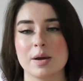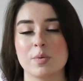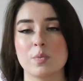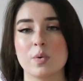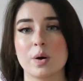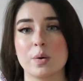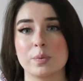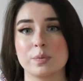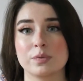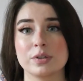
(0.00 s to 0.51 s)
and
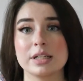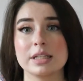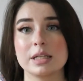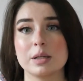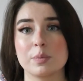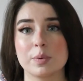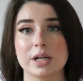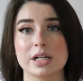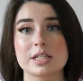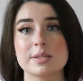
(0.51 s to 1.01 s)
what
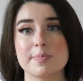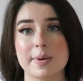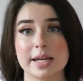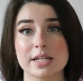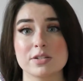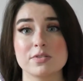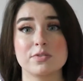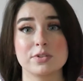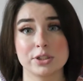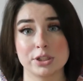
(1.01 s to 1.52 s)
really works
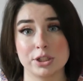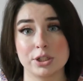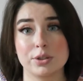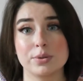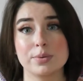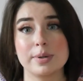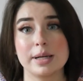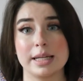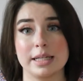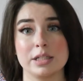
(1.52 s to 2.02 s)
best for
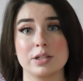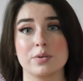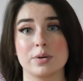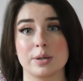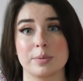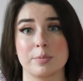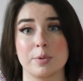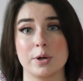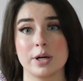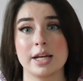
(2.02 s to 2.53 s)
you in
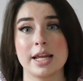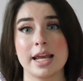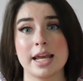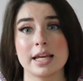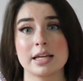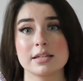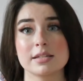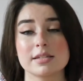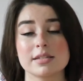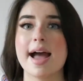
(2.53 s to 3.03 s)
your
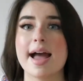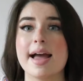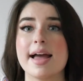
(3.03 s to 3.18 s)
mornings.